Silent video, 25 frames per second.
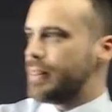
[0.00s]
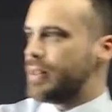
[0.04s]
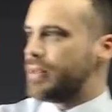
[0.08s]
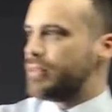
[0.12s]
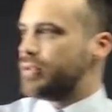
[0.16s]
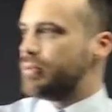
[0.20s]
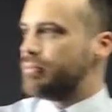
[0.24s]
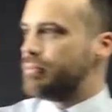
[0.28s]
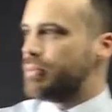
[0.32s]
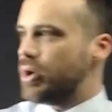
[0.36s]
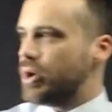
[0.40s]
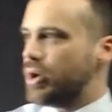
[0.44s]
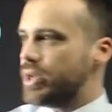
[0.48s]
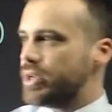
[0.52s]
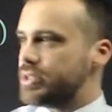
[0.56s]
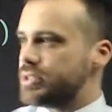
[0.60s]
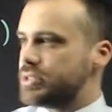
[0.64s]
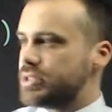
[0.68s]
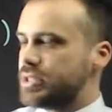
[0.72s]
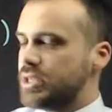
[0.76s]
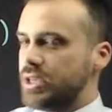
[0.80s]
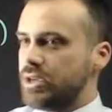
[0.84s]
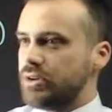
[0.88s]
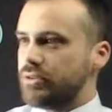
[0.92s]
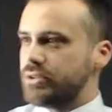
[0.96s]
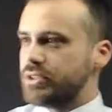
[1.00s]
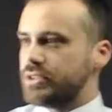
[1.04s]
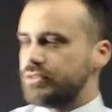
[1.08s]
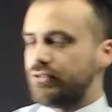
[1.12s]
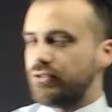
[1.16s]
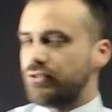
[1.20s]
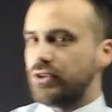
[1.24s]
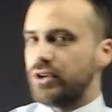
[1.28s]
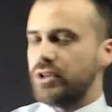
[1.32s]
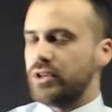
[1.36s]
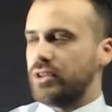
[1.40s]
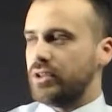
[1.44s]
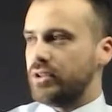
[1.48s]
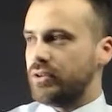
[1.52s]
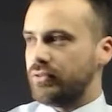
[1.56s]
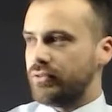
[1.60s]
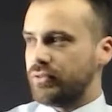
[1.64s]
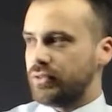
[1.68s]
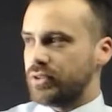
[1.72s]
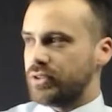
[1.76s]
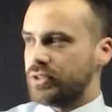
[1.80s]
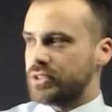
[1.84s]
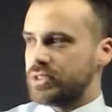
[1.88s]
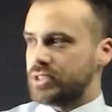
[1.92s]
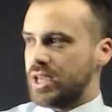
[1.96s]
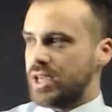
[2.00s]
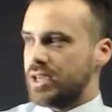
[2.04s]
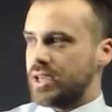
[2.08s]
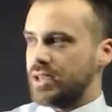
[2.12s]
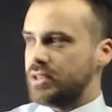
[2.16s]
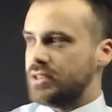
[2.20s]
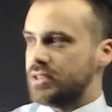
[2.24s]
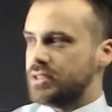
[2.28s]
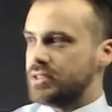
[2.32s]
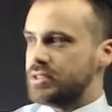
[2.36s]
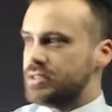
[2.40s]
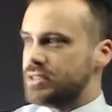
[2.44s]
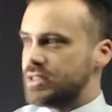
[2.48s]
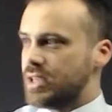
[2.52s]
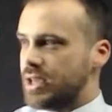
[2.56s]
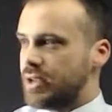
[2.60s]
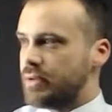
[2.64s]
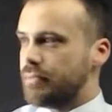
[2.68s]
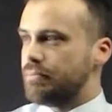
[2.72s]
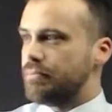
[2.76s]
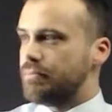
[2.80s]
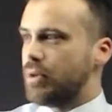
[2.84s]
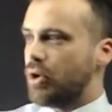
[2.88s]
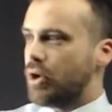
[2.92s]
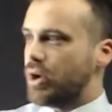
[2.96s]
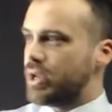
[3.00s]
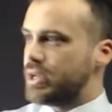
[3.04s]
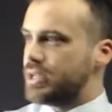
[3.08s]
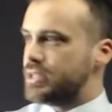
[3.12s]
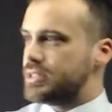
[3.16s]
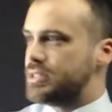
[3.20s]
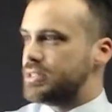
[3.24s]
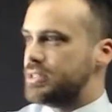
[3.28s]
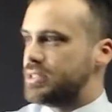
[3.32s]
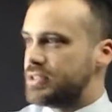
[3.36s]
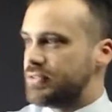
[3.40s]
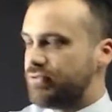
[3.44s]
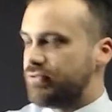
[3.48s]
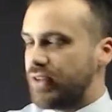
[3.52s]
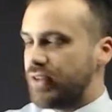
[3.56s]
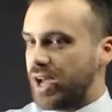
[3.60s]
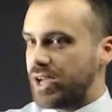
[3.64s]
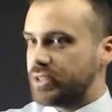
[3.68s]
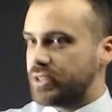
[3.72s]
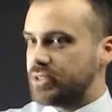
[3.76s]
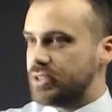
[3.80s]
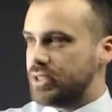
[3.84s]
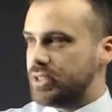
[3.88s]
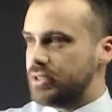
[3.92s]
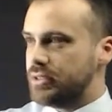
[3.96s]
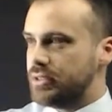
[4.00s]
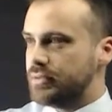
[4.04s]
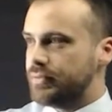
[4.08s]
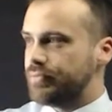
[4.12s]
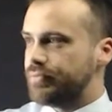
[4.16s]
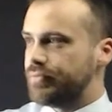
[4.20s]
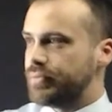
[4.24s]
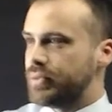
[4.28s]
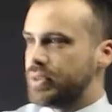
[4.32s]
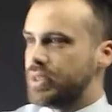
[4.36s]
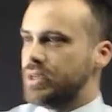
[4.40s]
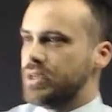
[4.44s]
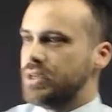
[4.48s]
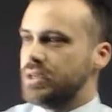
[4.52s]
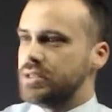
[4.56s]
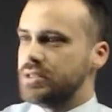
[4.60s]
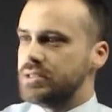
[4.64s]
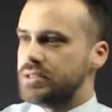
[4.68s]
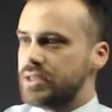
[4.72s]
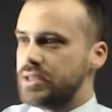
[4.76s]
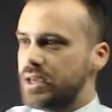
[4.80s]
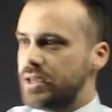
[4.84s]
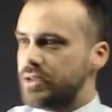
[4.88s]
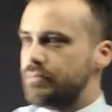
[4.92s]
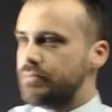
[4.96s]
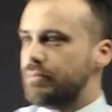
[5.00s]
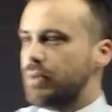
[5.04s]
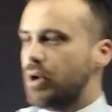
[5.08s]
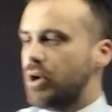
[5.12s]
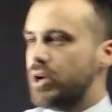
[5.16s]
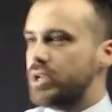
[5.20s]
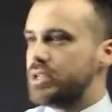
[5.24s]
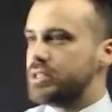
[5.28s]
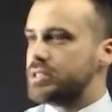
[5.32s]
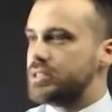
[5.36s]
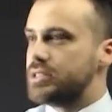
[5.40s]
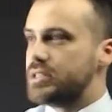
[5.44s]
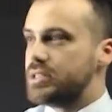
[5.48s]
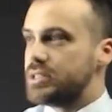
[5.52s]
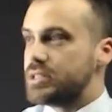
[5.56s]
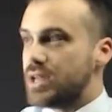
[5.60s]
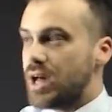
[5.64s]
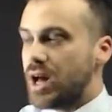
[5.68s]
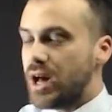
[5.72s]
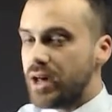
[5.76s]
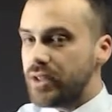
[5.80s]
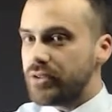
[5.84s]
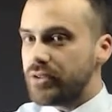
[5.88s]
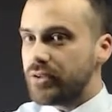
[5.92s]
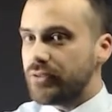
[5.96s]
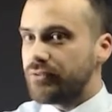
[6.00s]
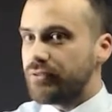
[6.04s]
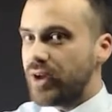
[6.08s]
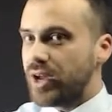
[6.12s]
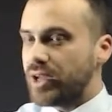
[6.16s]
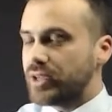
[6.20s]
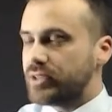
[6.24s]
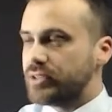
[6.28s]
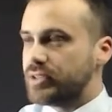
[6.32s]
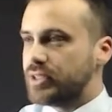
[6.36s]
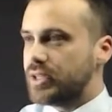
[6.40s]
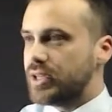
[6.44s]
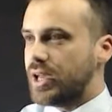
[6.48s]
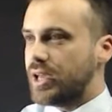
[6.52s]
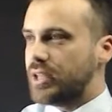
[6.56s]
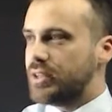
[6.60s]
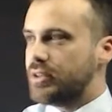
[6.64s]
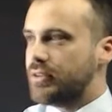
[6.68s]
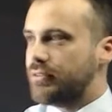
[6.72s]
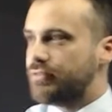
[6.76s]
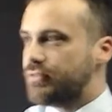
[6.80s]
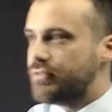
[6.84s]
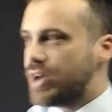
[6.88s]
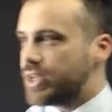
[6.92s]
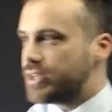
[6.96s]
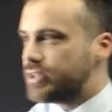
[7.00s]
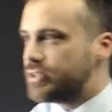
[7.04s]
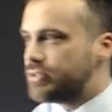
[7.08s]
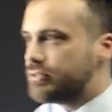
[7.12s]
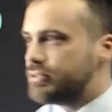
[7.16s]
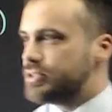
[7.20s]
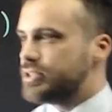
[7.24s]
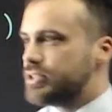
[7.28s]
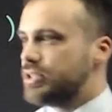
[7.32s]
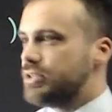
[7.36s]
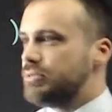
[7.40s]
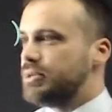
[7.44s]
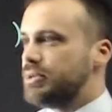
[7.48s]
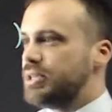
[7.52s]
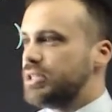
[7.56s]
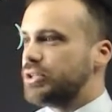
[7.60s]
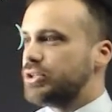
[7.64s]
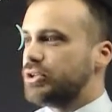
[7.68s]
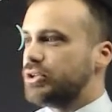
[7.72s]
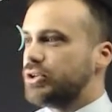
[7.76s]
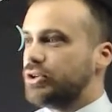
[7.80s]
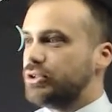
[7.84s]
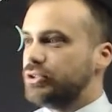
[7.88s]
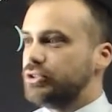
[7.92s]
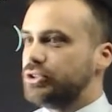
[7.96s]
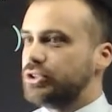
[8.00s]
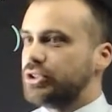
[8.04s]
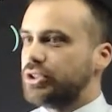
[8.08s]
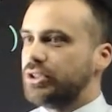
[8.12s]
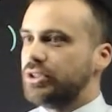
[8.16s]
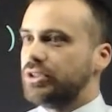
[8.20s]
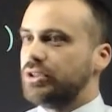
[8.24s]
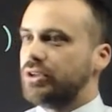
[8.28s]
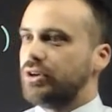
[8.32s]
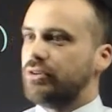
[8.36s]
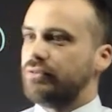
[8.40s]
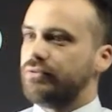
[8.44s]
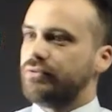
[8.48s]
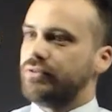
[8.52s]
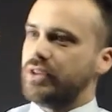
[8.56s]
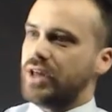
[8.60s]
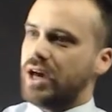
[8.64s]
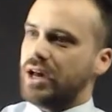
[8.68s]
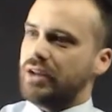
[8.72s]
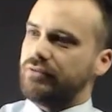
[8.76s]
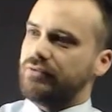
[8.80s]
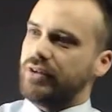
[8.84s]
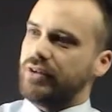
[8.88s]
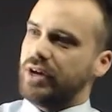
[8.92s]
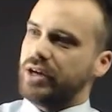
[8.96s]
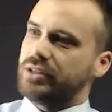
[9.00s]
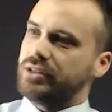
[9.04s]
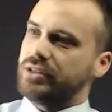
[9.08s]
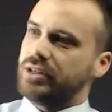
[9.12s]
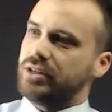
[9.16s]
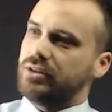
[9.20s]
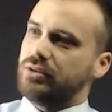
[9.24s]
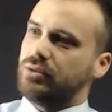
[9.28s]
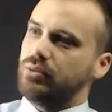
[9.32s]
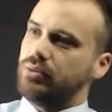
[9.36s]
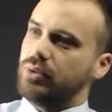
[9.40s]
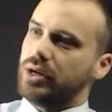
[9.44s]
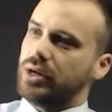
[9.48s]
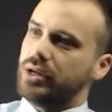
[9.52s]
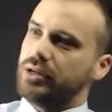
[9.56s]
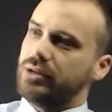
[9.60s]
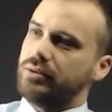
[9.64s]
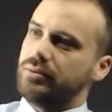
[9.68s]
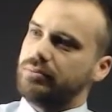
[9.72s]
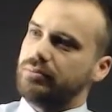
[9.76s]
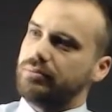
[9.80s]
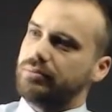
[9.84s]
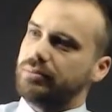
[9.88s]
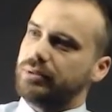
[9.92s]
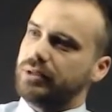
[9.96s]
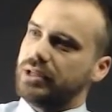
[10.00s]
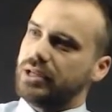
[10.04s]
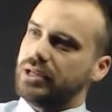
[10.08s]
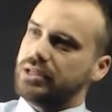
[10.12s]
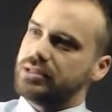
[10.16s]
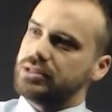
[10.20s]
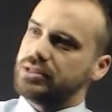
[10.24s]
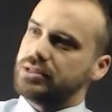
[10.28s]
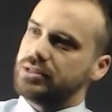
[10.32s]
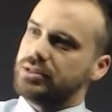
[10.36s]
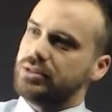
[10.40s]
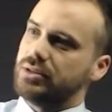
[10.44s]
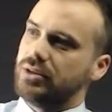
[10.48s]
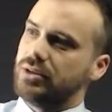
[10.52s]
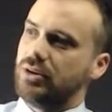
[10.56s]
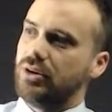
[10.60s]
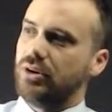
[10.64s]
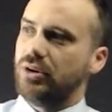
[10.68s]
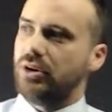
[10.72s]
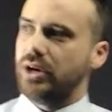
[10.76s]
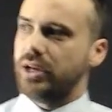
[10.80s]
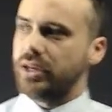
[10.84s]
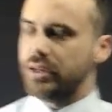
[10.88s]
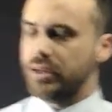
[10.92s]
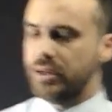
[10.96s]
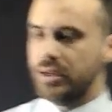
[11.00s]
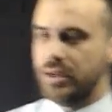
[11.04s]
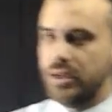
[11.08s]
The minus here is for saying that z minus this factor, z minus this other factor, and the factor is going to be the conjugate of that factor, 1 plus I.